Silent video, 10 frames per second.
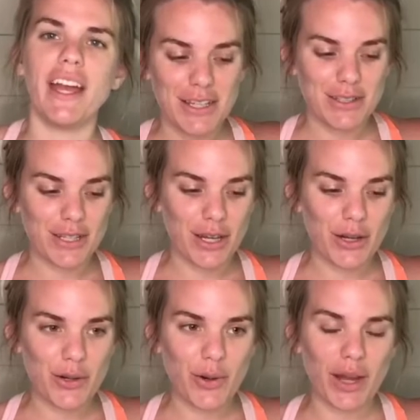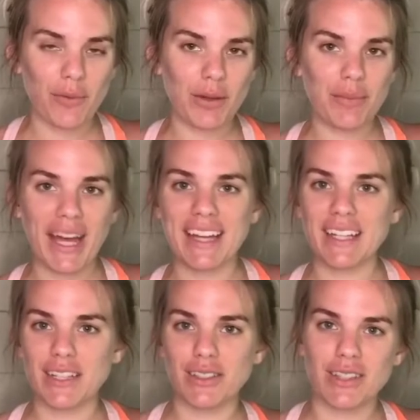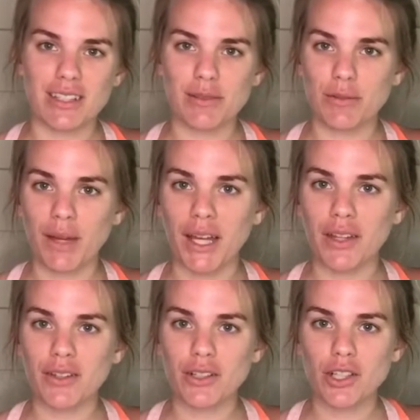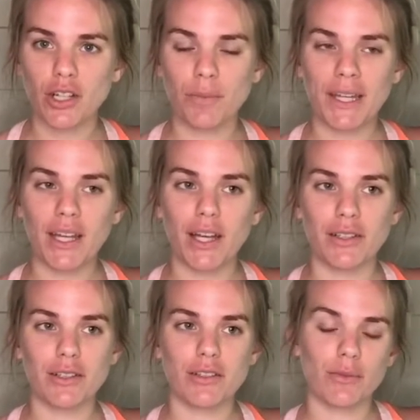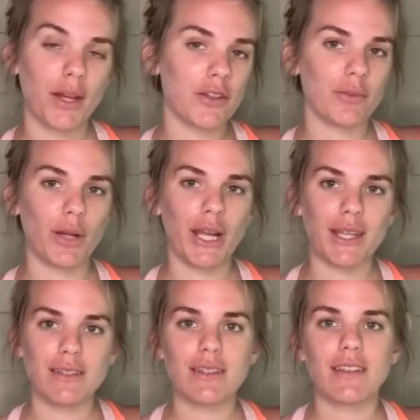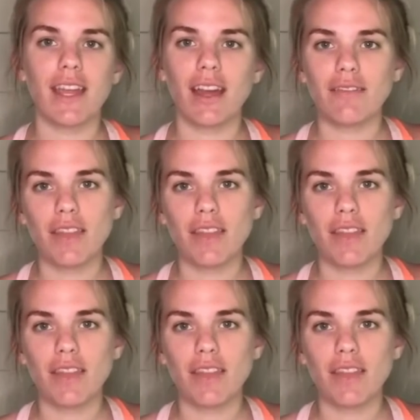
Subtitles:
So I went back and I looked at some of my other chalk paint colors from other brands, and they have